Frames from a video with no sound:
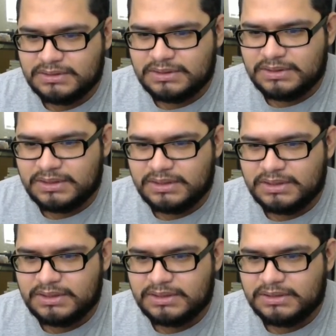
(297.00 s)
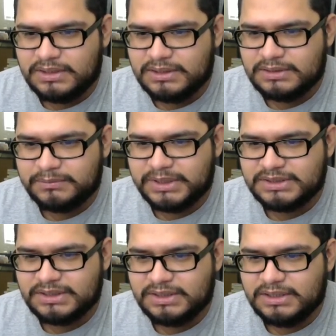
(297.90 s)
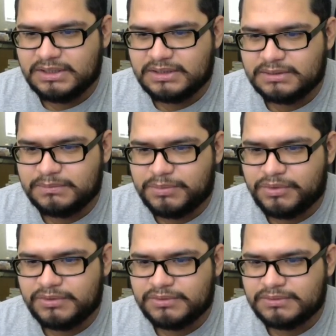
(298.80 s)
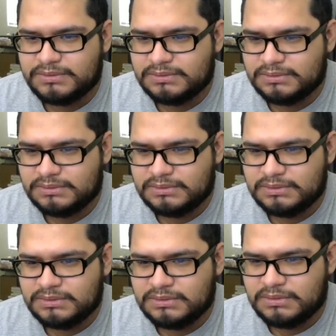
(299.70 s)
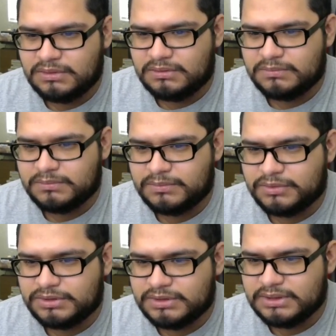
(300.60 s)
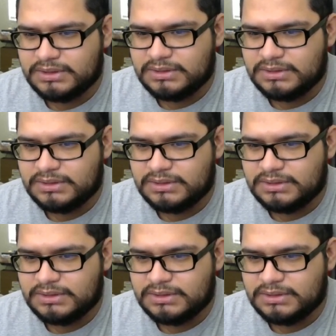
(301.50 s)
And yeah, basically portal or portrait.